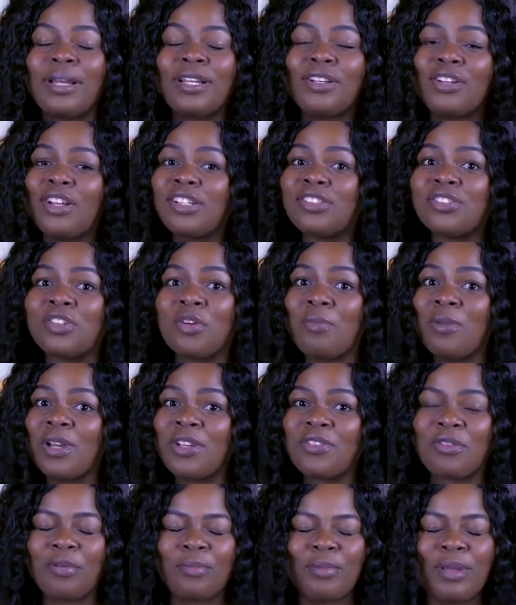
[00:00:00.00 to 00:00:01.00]
But not so
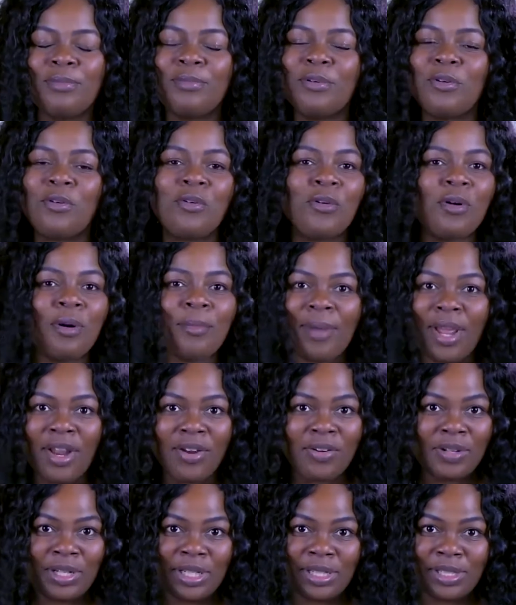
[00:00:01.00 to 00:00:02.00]
much for people who are
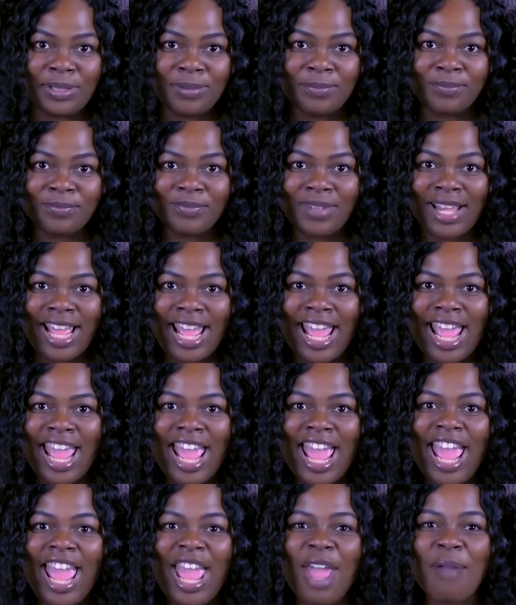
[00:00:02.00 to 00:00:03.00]
married.
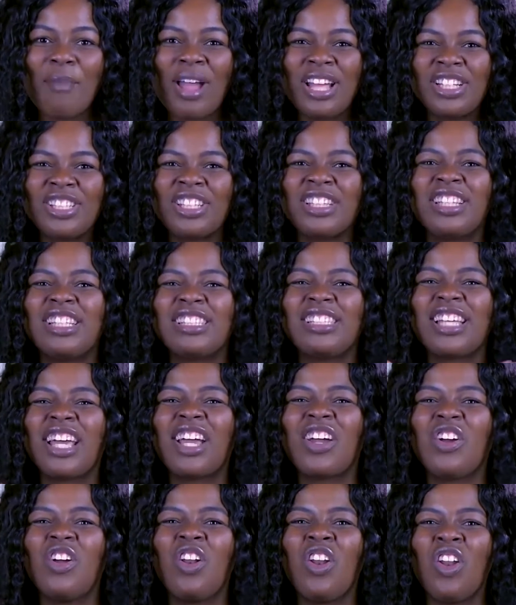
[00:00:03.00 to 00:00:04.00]
Imagine the
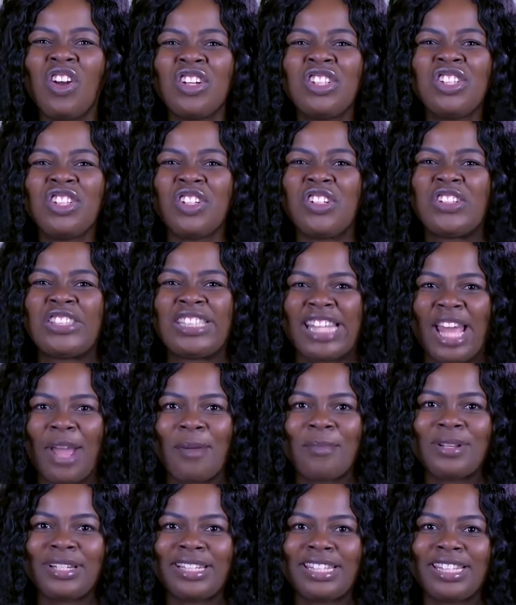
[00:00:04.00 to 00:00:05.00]
psychological
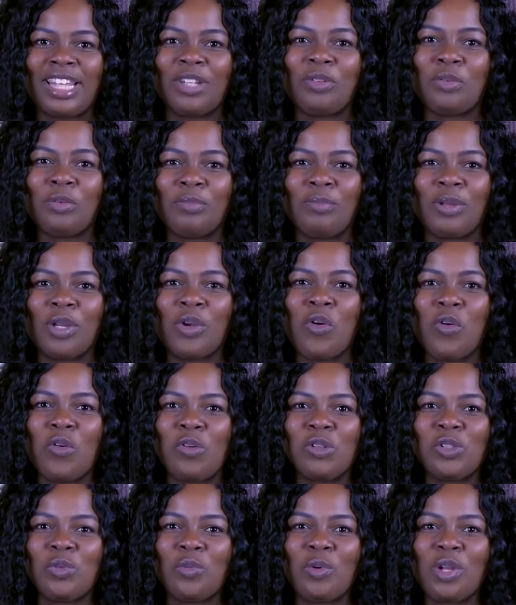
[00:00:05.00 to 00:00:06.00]
damage that would be
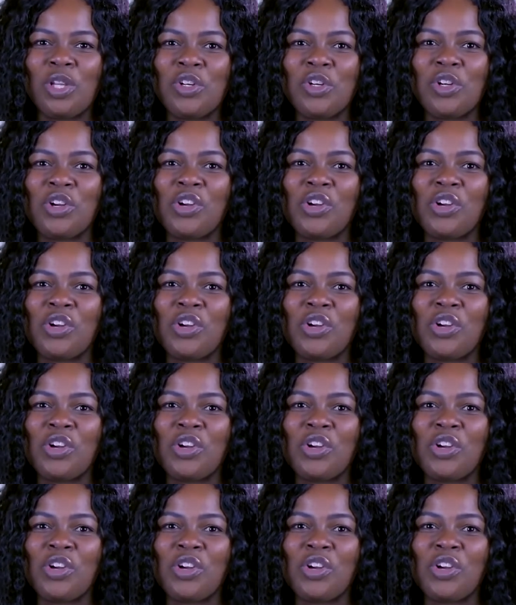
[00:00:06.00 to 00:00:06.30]
caused when you